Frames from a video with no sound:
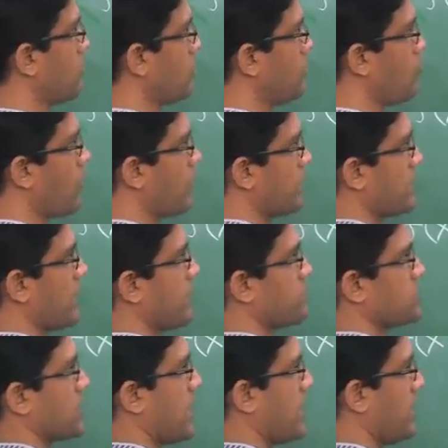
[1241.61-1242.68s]
1
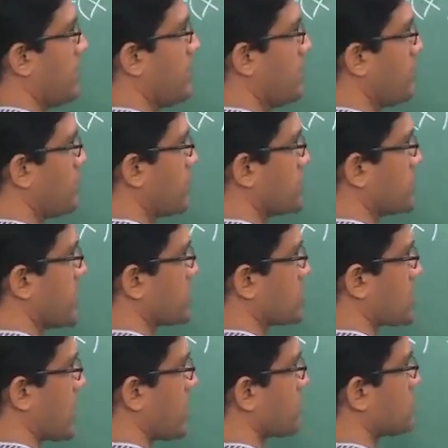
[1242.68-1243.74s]
times a plus
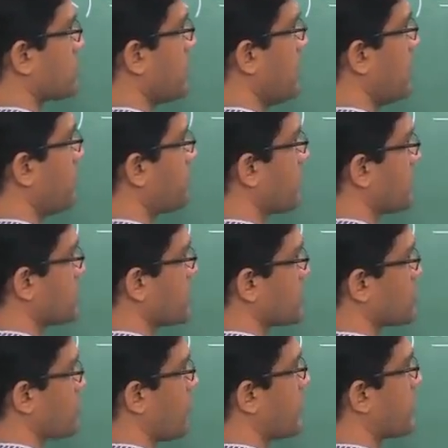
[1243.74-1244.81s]
x times b plus x
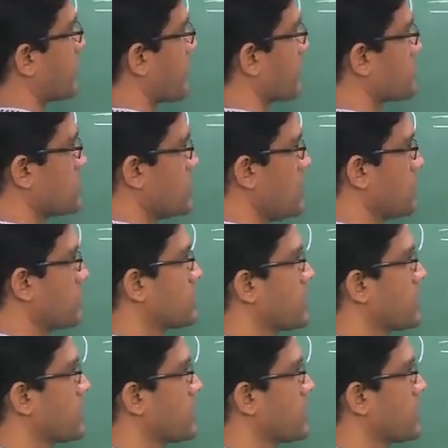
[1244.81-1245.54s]
squared times c.